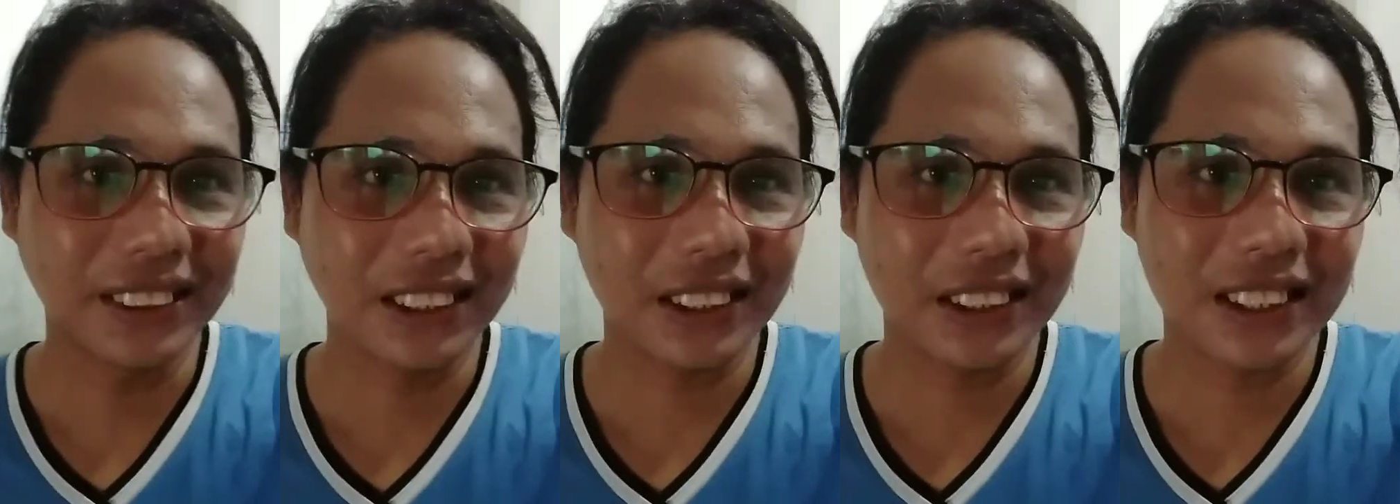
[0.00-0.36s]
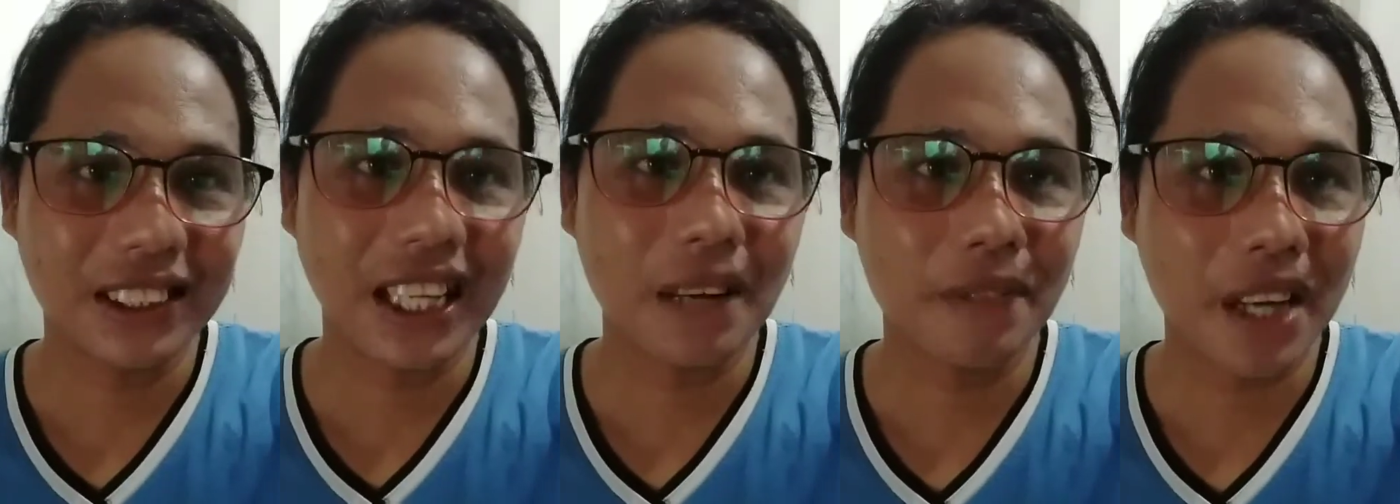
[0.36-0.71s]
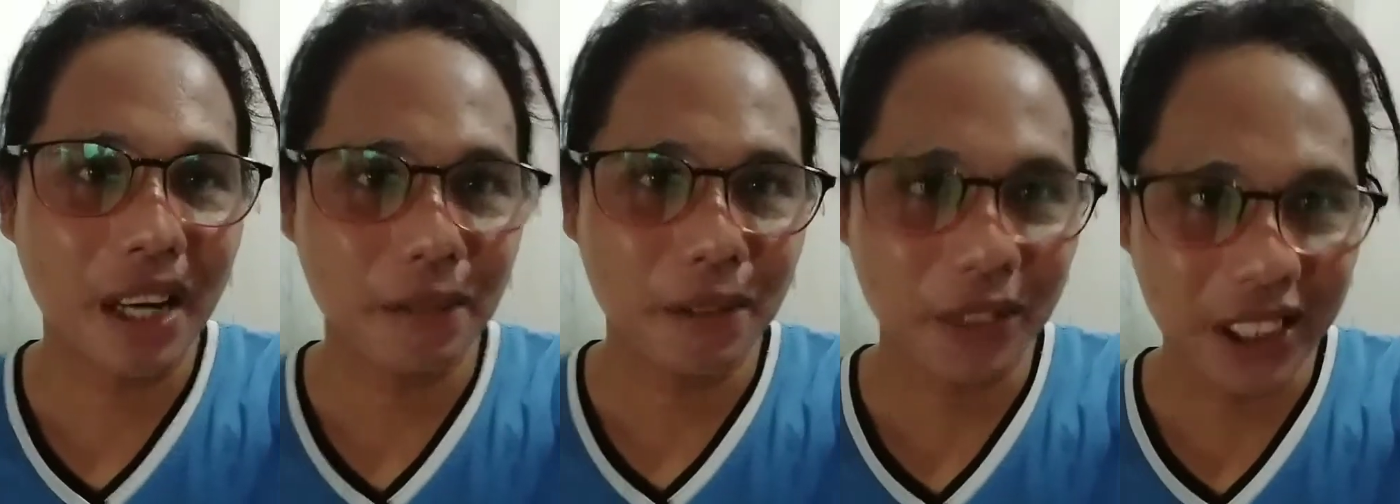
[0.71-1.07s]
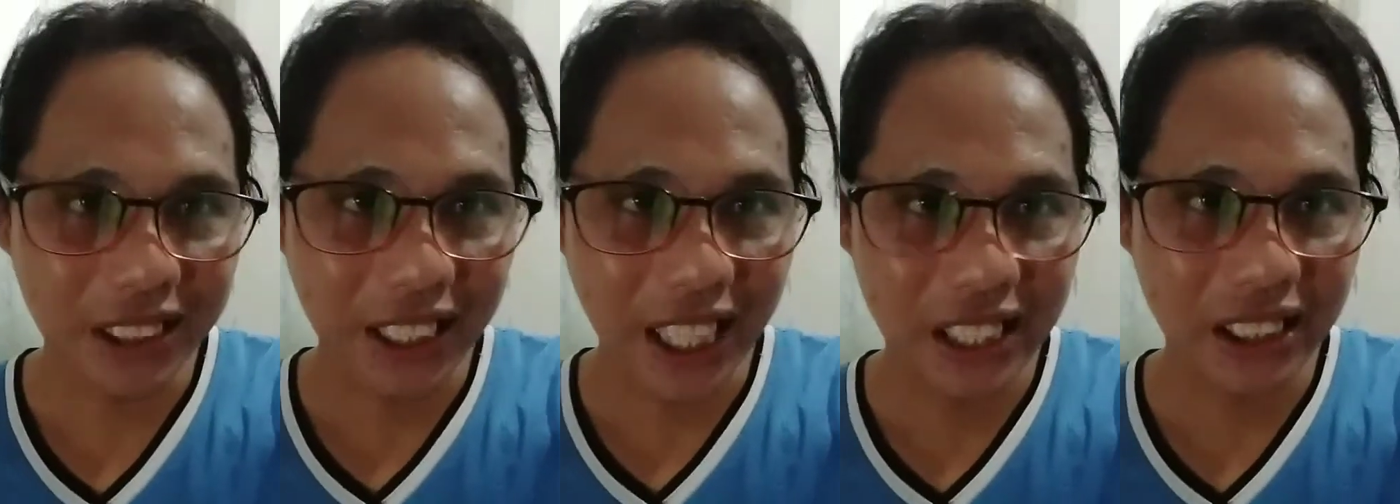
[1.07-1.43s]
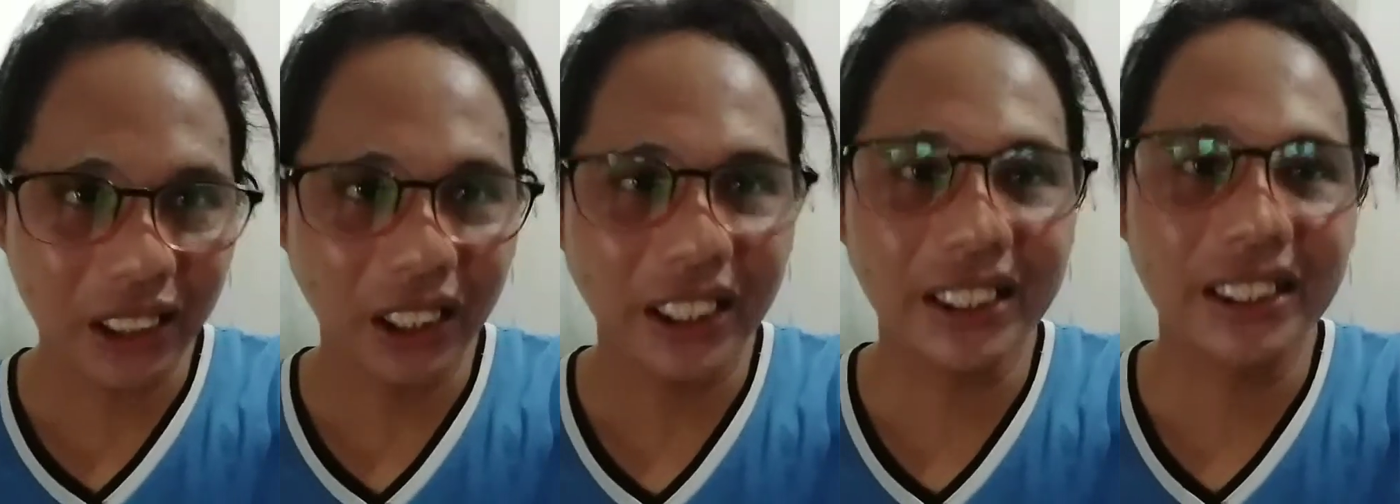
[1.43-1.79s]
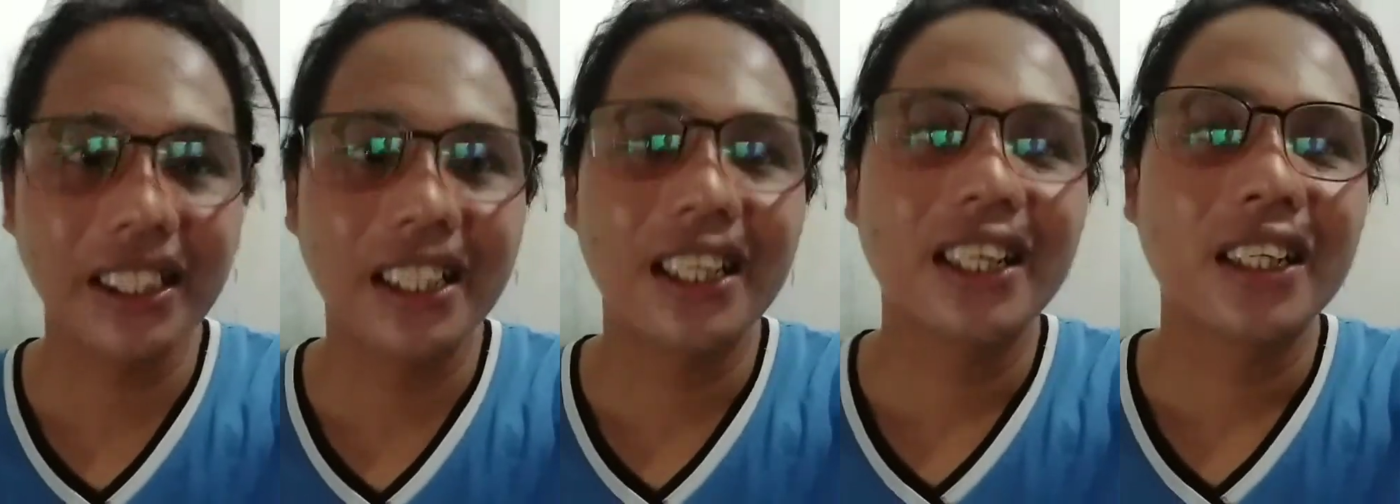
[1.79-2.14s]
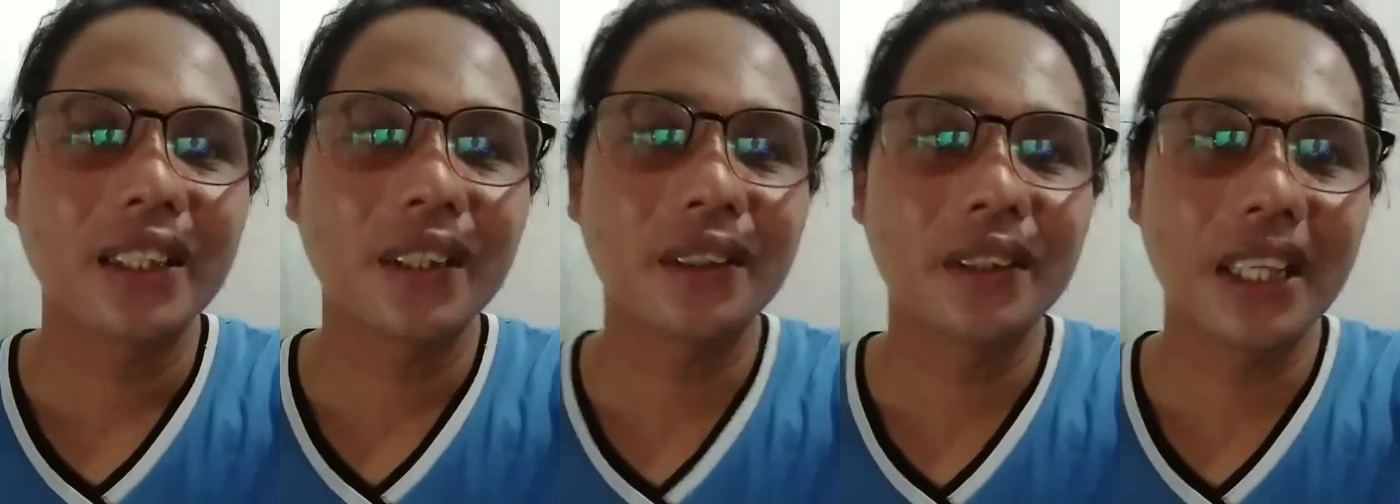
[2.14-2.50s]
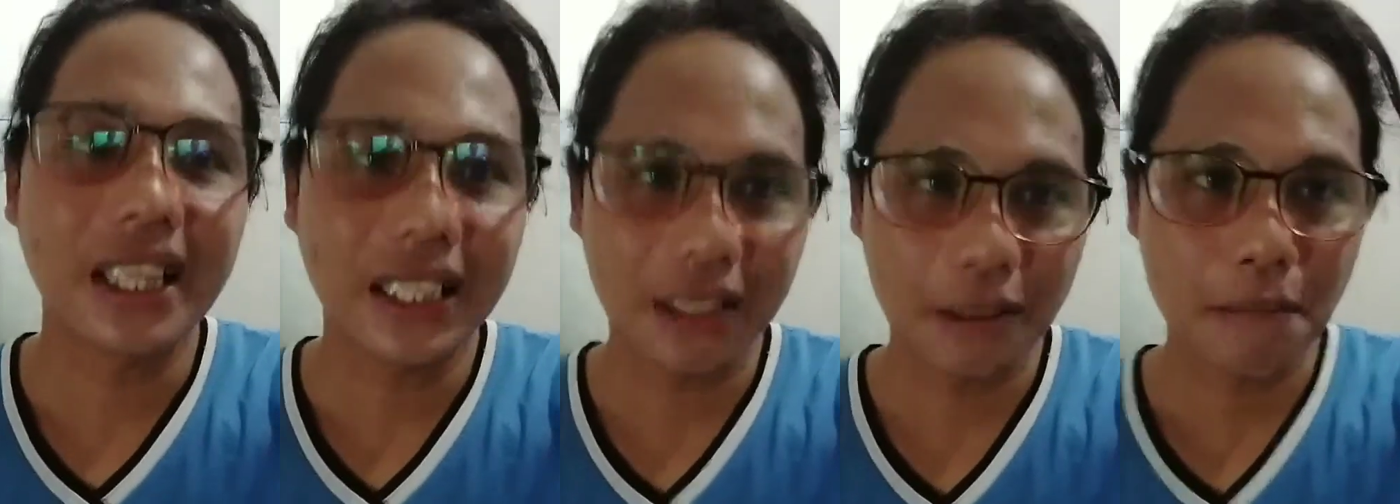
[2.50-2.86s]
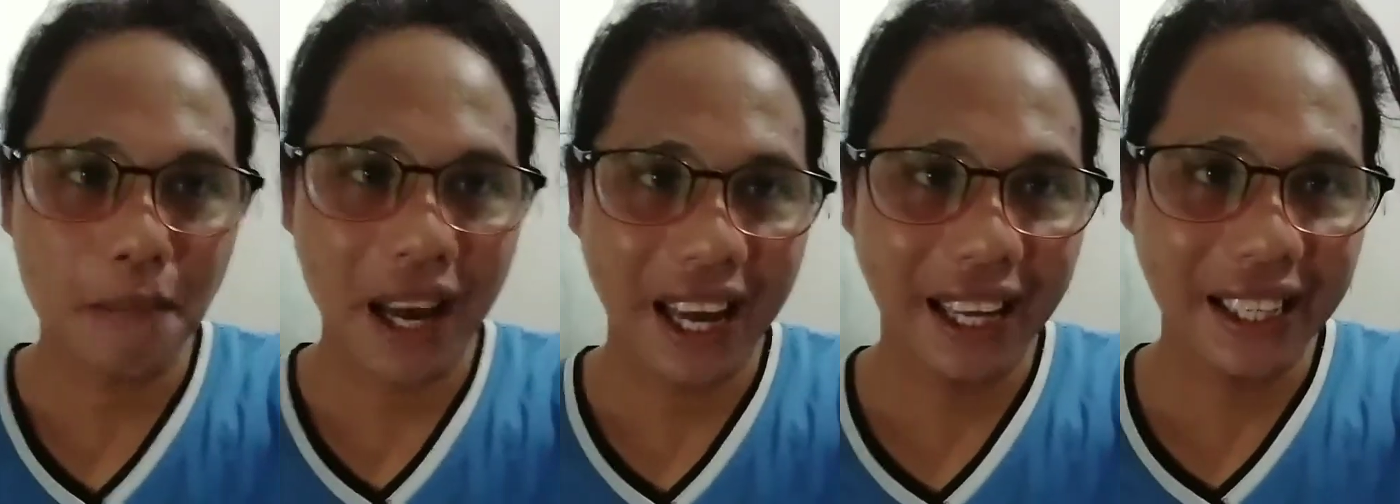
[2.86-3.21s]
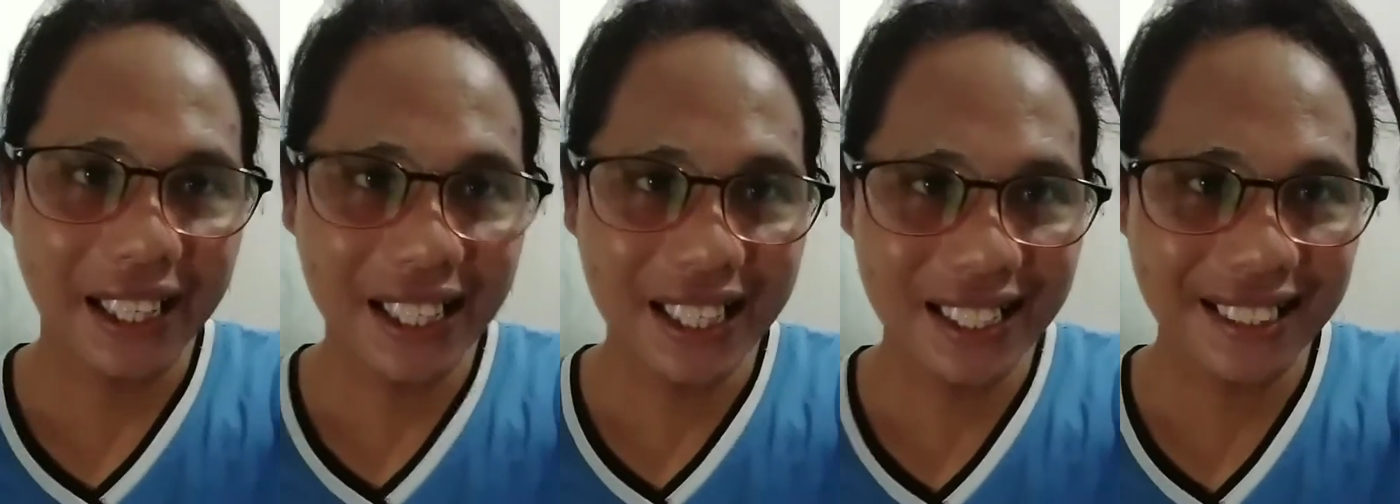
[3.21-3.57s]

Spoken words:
Ito to sa Lapulapu Police Station to get my